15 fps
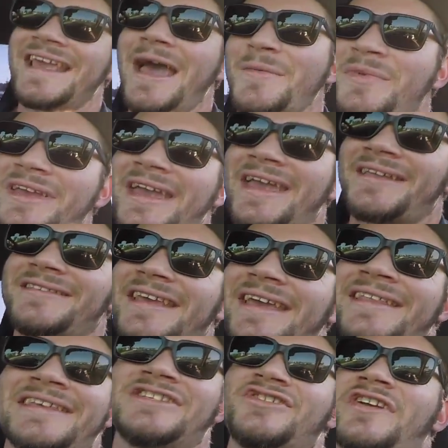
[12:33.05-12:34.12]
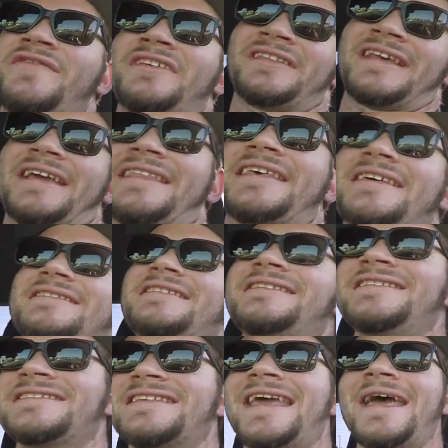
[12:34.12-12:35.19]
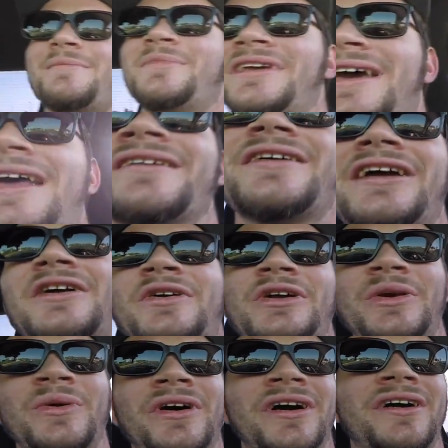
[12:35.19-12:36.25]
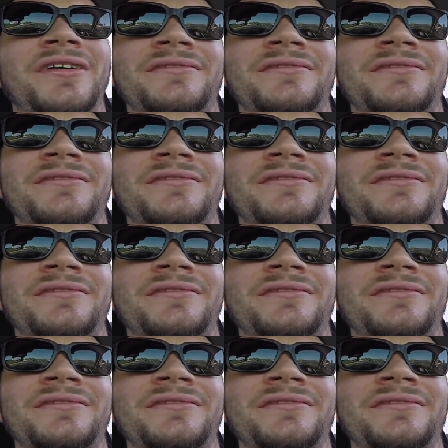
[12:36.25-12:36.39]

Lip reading: can't be daily driven like this. It just can't be. I don't care who you are.